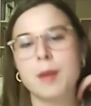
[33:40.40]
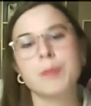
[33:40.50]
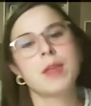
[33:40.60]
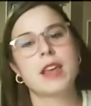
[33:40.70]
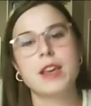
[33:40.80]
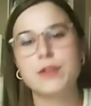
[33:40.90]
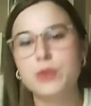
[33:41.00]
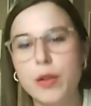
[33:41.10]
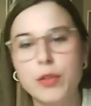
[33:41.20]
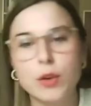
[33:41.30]
give to
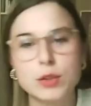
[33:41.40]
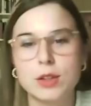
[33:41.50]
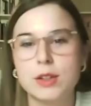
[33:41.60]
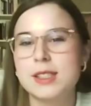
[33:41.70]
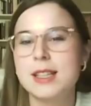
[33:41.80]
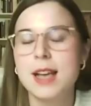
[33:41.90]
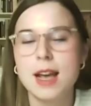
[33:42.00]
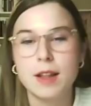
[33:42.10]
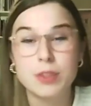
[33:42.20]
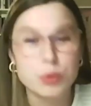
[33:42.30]
her daughters,
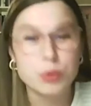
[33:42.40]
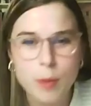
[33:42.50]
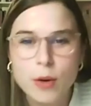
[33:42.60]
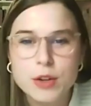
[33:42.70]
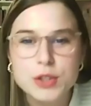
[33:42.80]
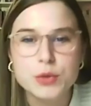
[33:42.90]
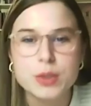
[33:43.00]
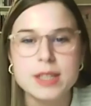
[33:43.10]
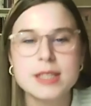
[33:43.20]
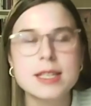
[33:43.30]
to the
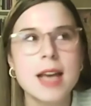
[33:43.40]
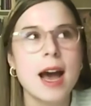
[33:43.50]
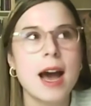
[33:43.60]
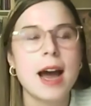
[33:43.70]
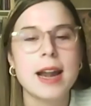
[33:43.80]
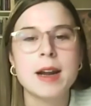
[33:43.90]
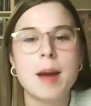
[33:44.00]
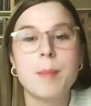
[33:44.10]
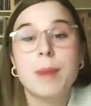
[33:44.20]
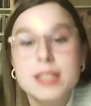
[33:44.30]
monasteries. And
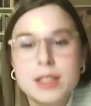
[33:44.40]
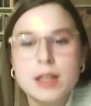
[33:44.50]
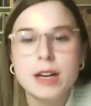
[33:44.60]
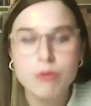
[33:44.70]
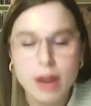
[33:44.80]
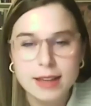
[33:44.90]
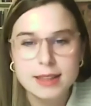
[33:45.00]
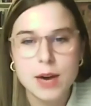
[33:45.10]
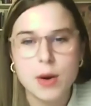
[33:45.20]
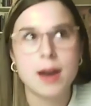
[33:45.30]
particularly right
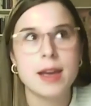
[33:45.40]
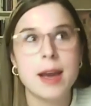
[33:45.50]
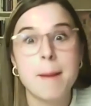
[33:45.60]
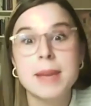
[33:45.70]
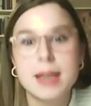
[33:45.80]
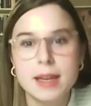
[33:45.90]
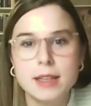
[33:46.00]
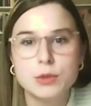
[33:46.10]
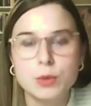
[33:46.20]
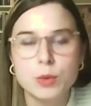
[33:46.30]
now, I am
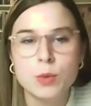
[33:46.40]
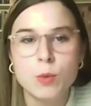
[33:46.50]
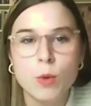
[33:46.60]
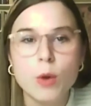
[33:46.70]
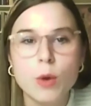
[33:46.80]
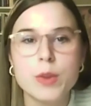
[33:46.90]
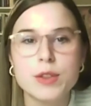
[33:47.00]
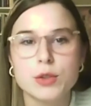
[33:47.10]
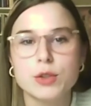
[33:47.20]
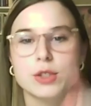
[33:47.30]
beginning to work with the
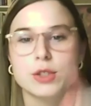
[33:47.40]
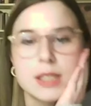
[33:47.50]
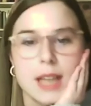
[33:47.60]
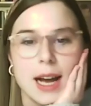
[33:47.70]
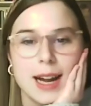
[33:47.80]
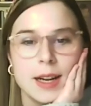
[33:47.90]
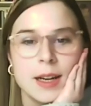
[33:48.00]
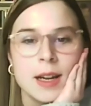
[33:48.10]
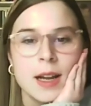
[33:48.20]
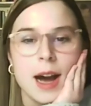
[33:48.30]
sources,
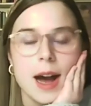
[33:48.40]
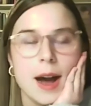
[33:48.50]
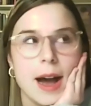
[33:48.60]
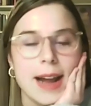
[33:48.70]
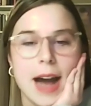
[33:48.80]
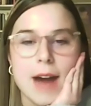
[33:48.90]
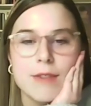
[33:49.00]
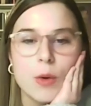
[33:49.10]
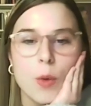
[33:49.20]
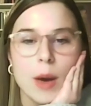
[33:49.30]
and I
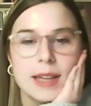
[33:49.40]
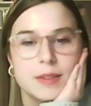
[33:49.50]
haven't quite